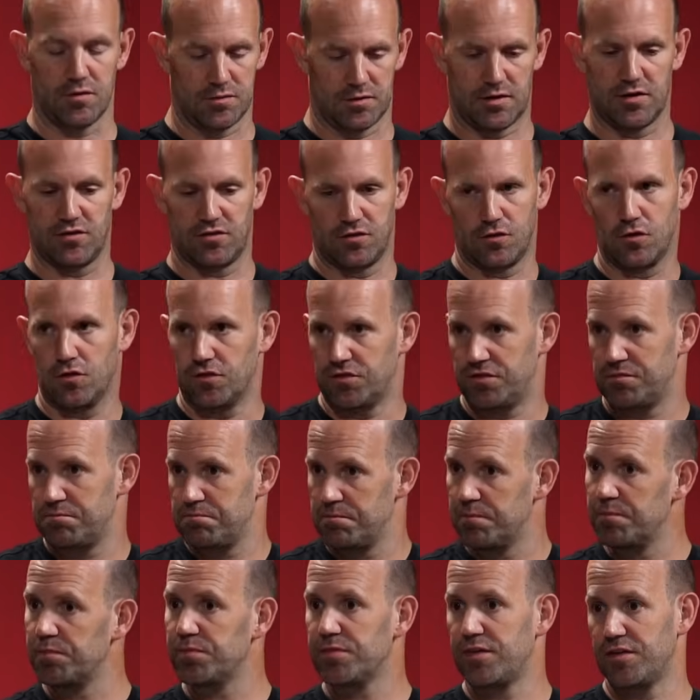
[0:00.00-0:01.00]
because of course
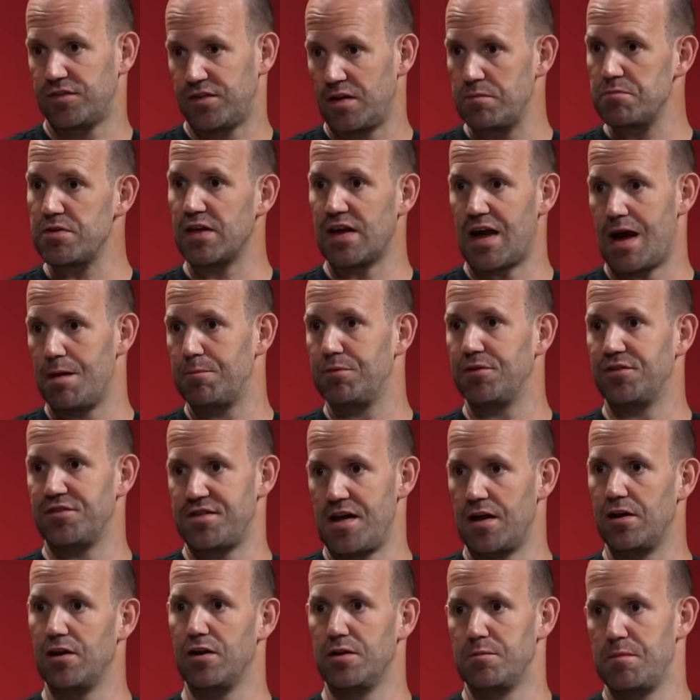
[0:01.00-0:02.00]
the same thing happens
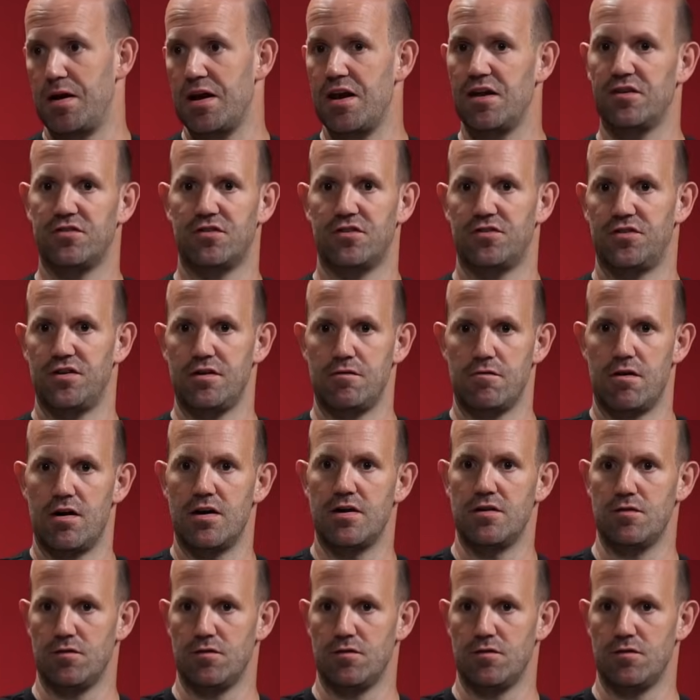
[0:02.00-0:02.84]
down on the main SoC, right?